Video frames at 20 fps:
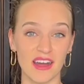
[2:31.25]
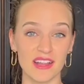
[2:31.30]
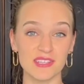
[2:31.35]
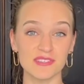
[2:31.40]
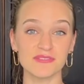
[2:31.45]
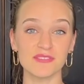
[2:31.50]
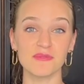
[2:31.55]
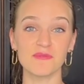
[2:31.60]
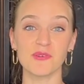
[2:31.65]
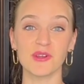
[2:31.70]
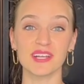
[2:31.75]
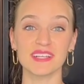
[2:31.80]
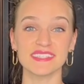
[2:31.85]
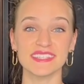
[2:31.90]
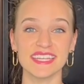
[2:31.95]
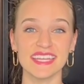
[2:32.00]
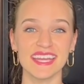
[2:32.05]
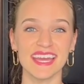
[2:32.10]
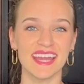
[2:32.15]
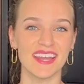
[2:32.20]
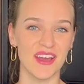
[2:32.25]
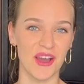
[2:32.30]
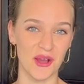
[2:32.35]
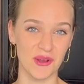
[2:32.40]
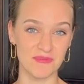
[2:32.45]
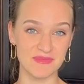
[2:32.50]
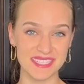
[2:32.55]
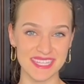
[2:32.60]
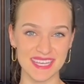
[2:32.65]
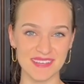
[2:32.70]
Follow for more cleaning and
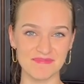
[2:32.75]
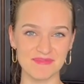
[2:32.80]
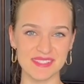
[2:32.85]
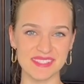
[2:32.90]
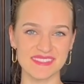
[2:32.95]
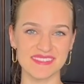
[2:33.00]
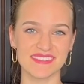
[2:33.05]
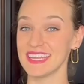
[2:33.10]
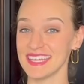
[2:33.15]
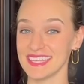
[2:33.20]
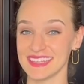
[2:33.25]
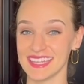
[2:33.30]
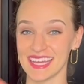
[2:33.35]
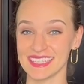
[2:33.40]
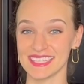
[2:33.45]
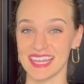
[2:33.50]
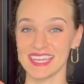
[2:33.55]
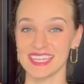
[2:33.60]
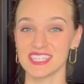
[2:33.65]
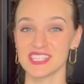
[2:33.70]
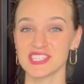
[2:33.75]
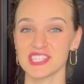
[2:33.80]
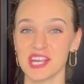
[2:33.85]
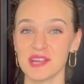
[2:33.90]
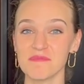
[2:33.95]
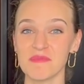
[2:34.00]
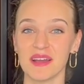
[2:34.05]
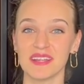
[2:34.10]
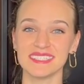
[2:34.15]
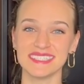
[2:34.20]
home tips, and hit that like and
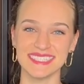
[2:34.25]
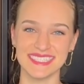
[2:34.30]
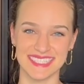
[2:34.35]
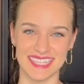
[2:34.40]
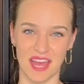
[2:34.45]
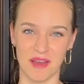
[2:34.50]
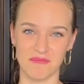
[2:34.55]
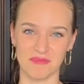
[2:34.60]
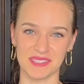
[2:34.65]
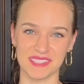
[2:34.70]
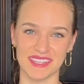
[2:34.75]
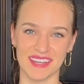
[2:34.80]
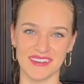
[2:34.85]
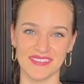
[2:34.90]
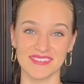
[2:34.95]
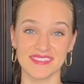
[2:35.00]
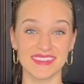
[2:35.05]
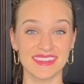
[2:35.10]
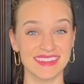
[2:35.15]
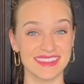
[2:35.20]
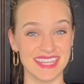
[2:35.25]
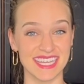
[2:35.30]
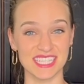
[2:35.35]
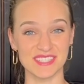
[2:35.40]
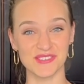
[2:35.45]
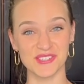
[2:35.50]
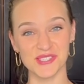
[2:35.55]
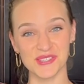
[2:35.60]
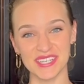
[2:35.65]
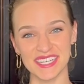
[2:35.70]
share button down below.
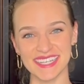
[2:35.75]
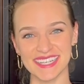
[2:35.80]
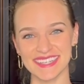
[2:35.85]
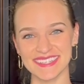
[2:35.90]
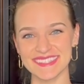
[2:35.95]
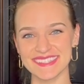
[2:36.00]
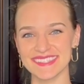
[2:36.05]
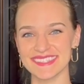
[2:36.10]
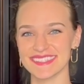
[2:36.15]
Thanks for joining us.